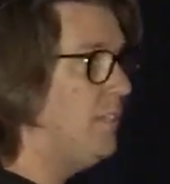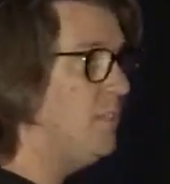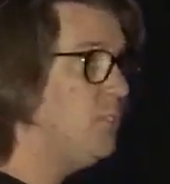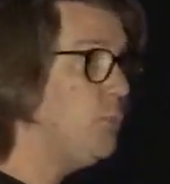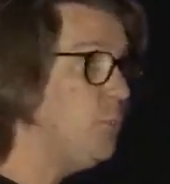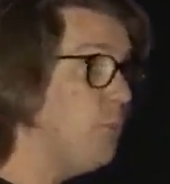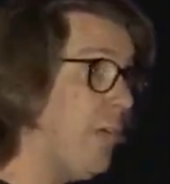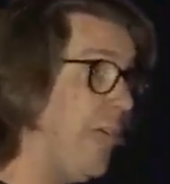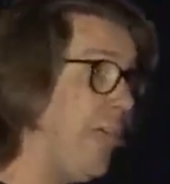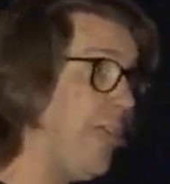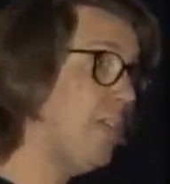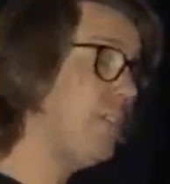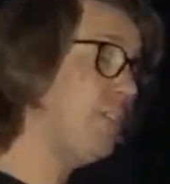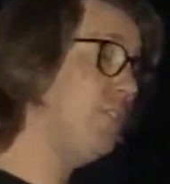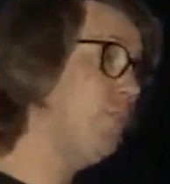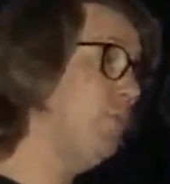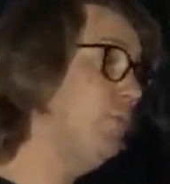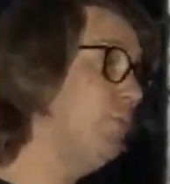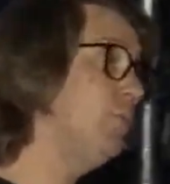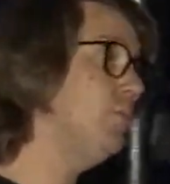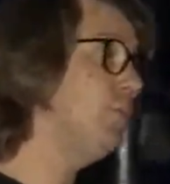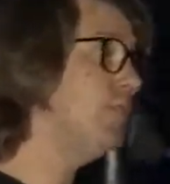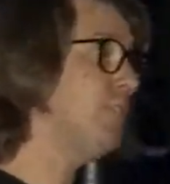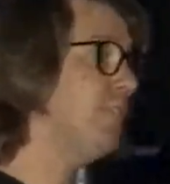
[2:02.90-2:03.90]
to
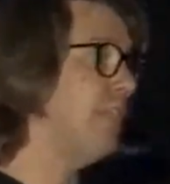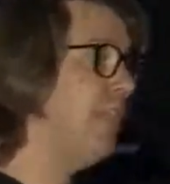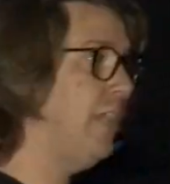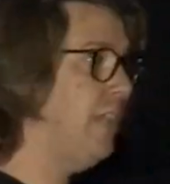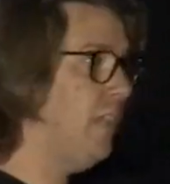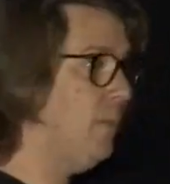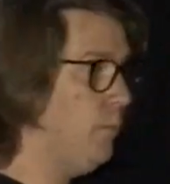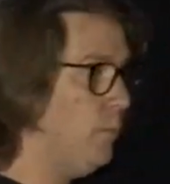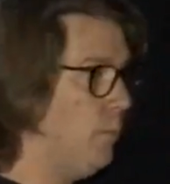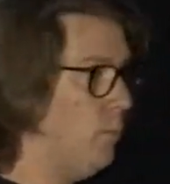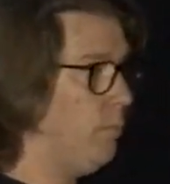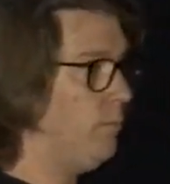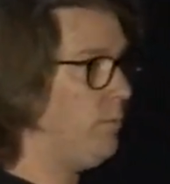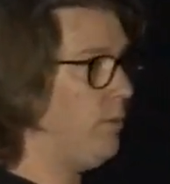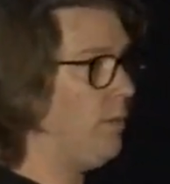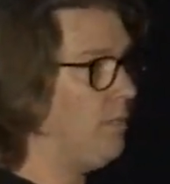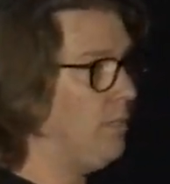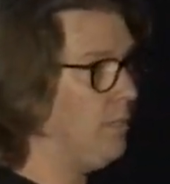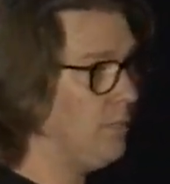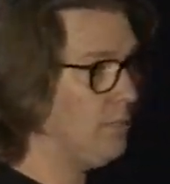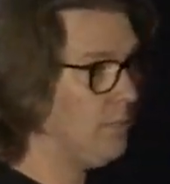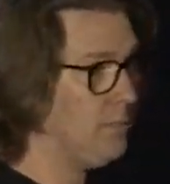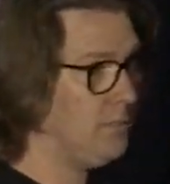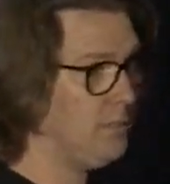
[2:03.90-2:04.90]
actual scalable
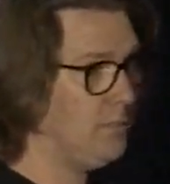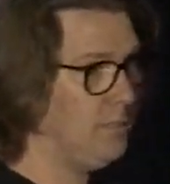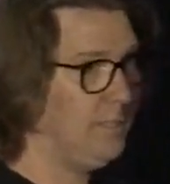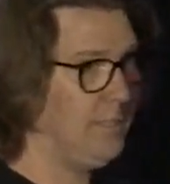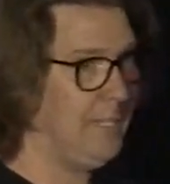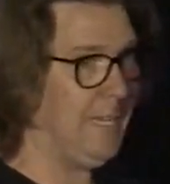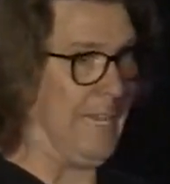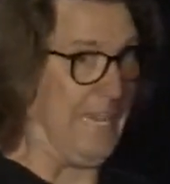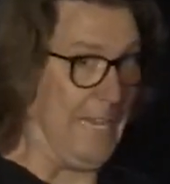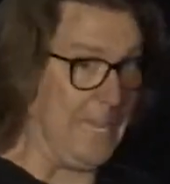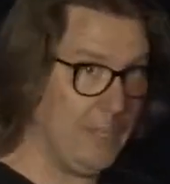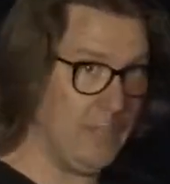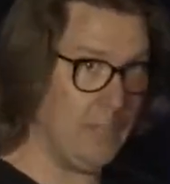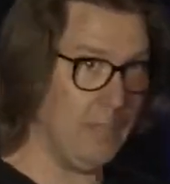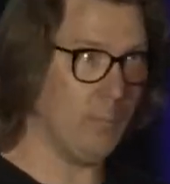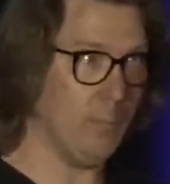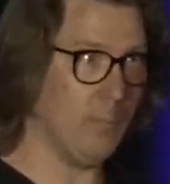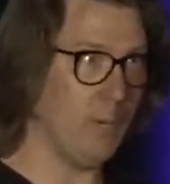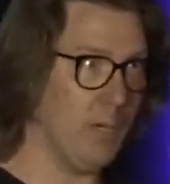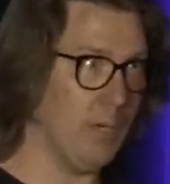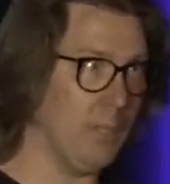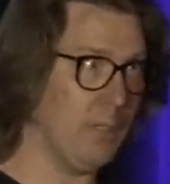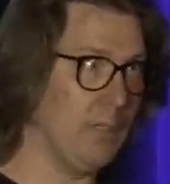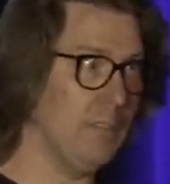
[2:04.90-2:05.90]
products in the
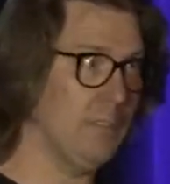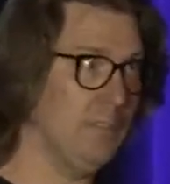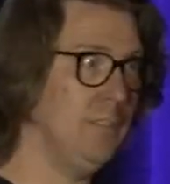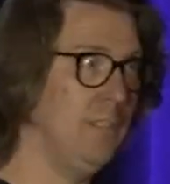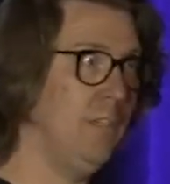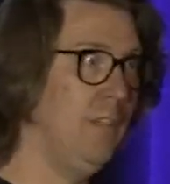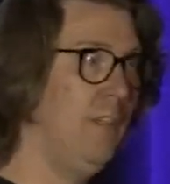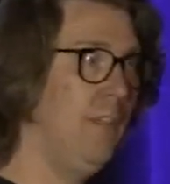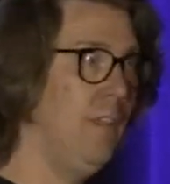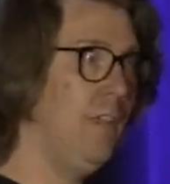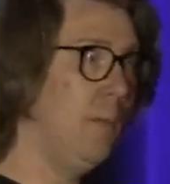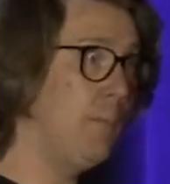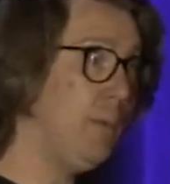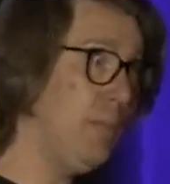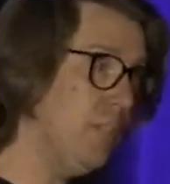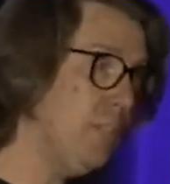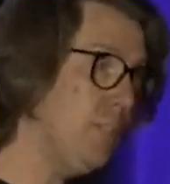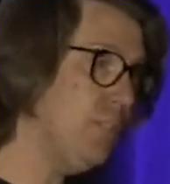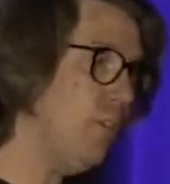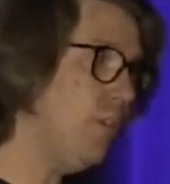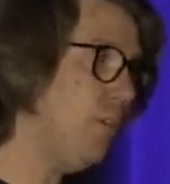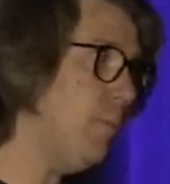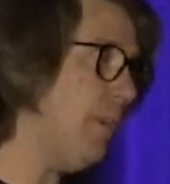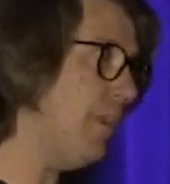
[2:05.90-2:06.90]
market. I'm going
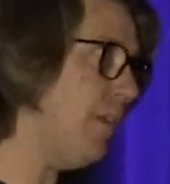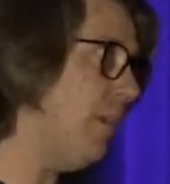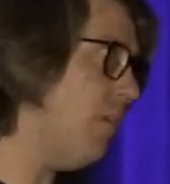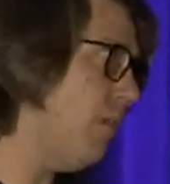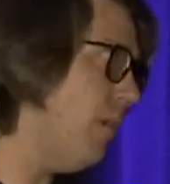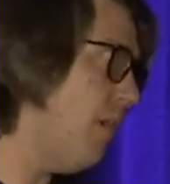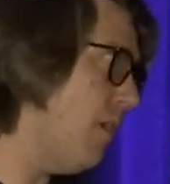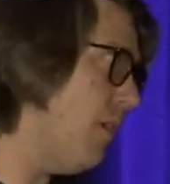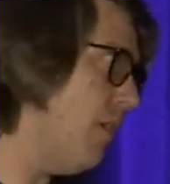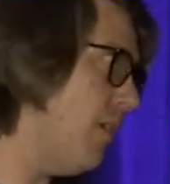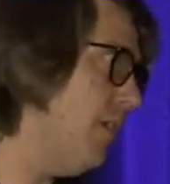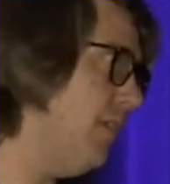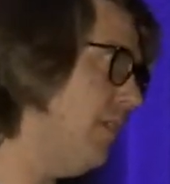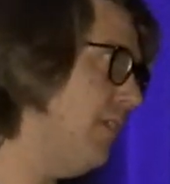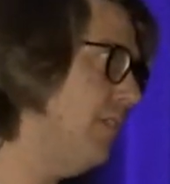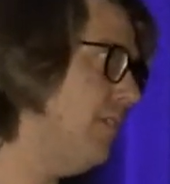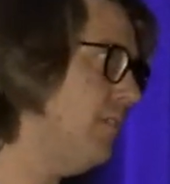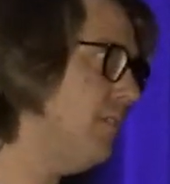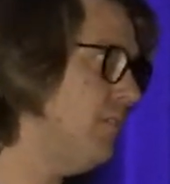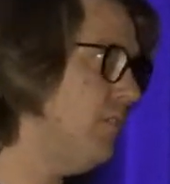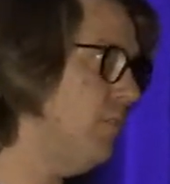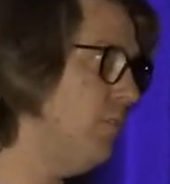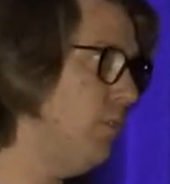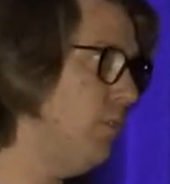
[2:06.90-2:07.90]
to talk about how hard it is to